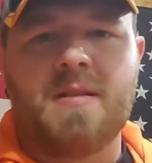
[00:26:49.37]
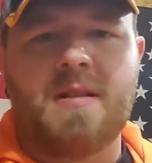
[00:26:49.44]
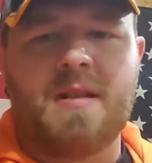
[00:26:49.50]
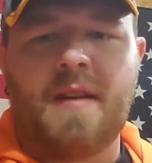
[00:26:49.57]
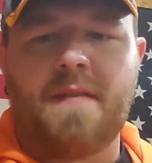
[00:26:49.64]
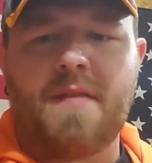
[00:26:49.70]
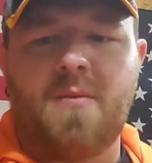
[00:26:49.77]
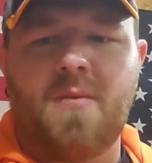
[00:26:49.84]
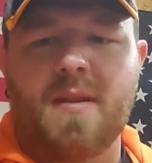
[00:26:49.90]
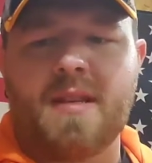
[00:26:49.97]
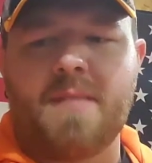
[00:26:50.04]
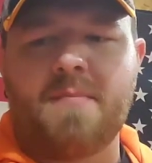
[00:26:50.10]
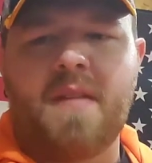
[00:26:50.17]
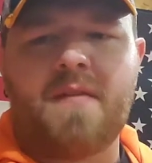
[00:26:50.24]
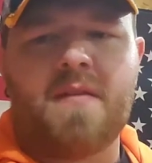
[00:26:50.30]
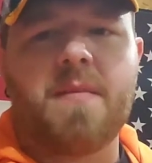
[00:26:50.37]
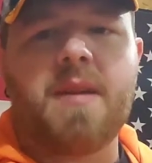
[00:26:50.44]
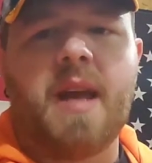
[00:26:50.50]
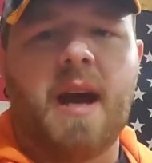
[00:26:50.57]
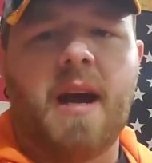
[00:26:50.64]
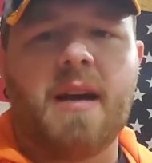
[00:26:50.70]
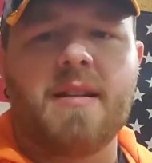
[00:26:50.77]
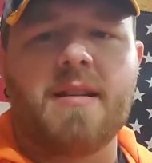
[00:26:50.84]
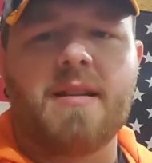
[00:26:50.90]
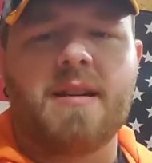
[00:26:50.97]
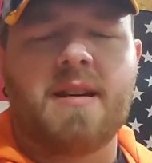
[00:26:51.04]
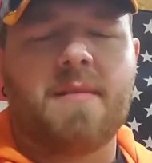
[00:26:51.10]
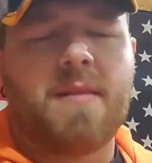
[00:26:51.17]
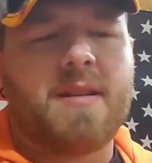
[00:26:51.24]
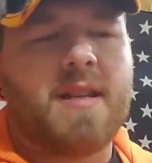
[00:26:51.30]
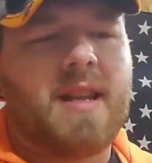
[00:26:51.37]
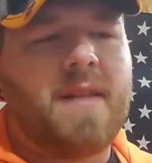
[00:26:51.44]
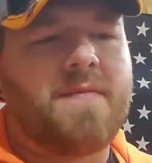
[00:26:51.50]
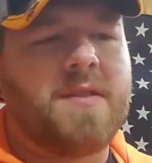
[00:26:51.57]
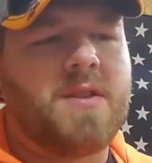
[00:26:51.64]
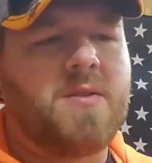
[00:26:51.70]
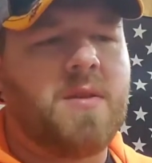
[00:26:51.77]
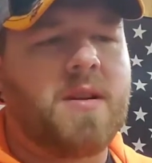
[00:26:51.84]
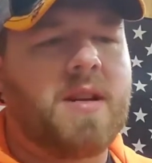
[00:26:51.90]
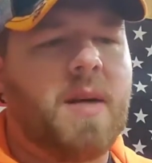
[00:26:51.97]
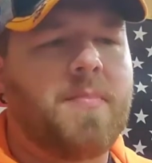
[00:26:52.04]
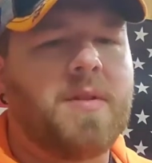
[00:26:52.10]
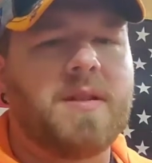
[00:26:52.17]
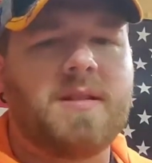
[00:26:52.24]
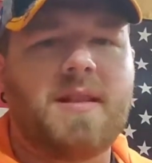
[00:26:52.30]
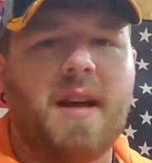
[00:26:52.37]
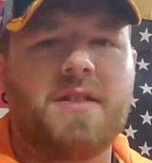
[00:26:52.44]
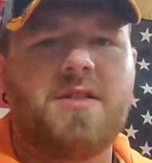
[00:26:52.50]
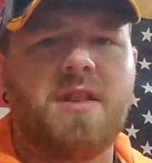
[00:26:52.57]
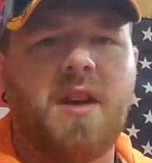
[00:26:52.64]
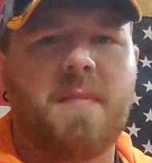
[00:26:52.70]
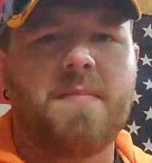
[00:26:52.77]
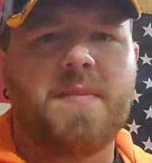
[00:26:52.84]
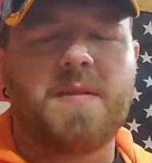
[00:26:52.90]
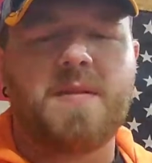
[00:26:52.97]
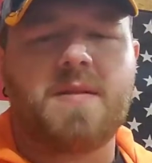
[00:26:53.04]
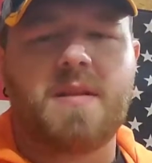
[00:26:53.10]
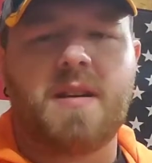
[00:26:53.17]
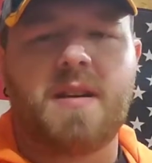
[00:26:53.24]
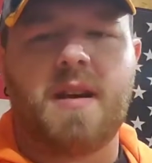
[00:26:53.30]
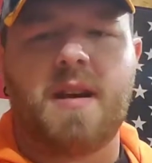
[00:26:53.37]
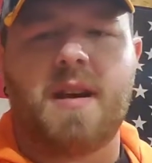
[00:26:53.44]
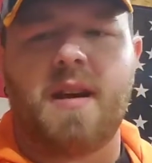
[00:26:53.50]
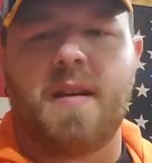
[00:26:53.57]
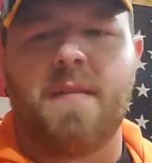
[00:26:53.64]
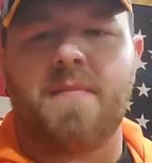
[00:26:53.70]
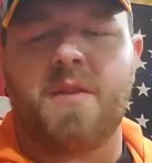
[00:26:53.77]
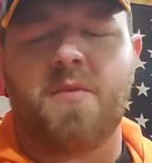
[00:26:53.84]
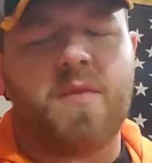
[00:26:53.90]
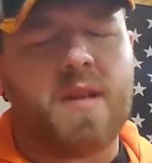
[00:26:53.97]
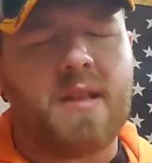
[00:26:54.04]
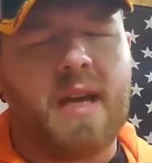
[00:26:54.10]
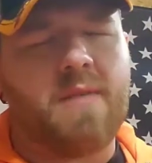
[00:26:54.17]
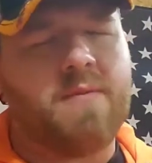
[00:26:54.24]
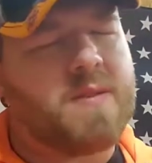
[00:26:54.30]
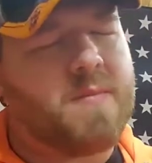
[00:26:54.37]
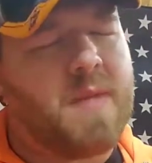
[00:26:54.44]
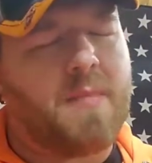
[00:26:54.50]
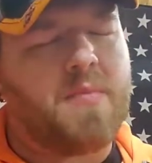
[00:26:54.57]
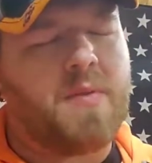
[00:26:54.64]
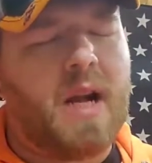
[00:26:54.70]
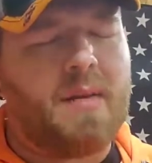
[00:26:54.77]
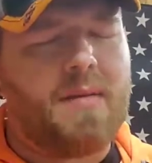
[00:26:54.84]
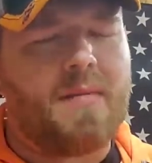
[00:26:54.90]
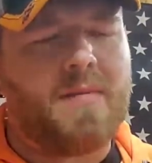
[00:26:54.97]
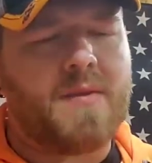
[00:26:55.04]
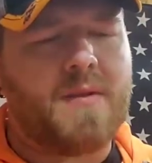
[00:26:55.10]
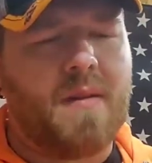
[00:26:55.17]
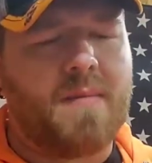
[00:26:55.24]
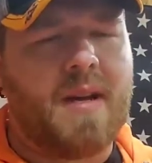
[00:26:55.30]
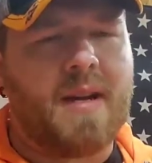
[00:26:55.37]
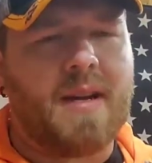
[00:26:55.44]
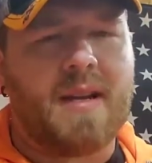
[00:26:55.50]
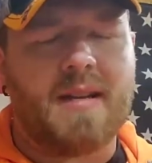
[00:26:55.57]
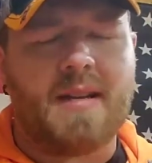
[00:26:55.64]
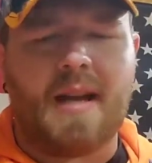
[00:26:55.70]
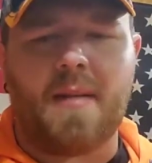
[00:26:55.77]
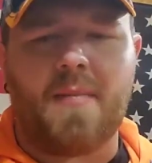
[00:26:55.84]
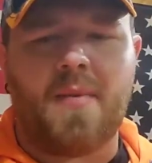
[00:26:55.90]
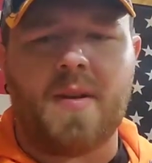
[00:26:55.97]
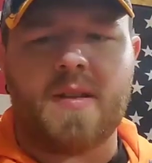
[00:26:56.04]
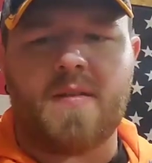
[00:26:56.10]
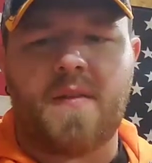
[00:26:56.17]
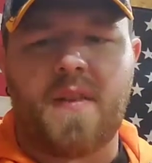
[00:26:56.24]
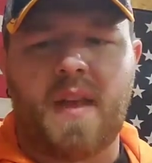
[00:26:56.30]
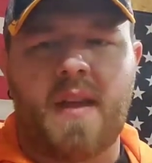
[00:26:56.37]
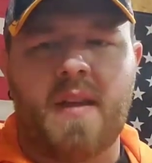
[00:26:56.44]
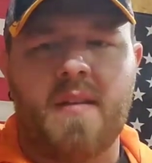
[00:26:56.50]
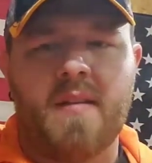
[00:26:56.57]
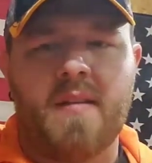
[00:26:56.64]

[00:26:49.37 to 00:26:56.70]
It definitely wasn't above and beyond. I did have to do a couple of touch-ups. The relight was my problem, so I'm not going to dock points for that.